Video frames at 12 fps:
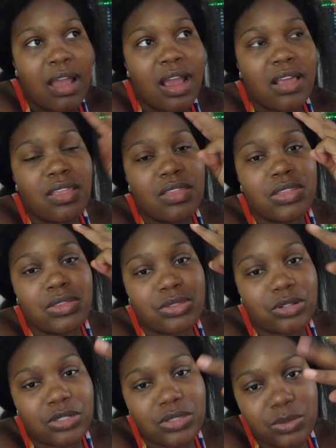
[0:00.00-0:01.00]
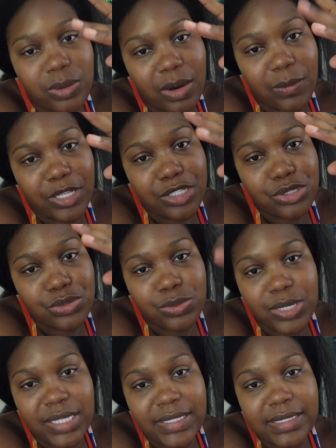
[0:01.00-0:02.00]
And then the third store I went
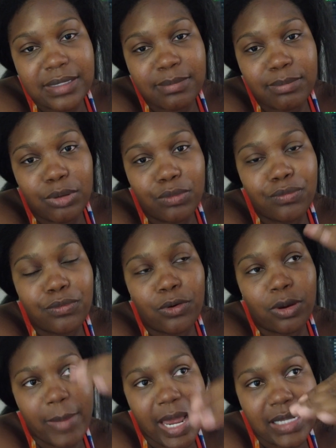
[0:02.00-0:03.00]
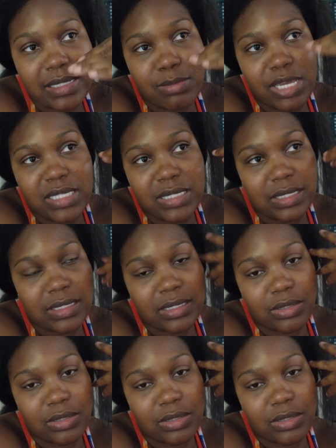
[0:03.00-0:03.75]
to, it's before Back to Basics,